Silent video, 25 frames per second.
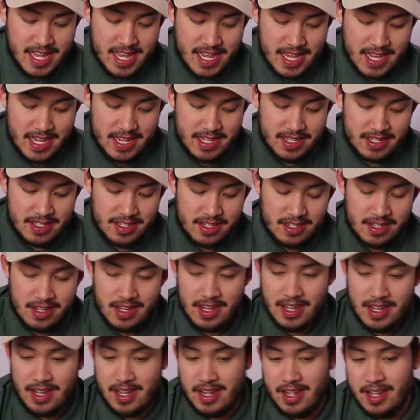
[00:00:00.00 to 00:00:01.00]
is
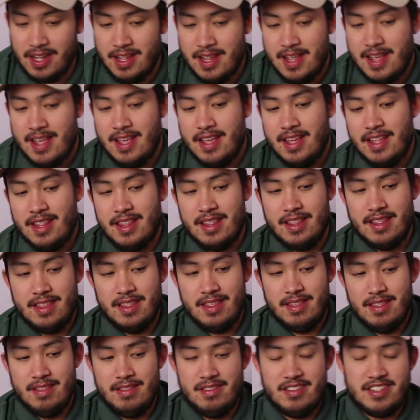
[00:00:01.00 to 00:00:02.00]

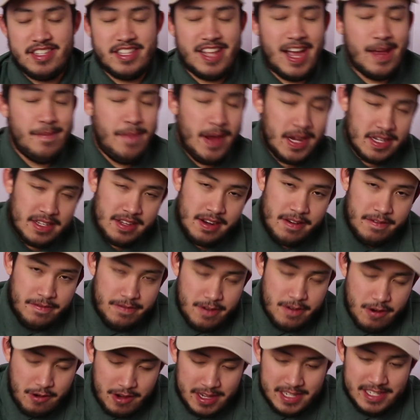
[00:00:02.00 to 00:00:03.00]
Steinbeck's going to
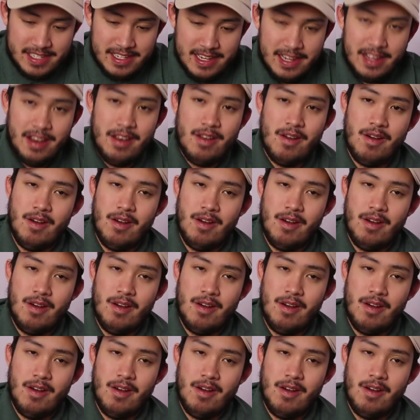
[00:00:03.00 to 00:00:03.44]
focus in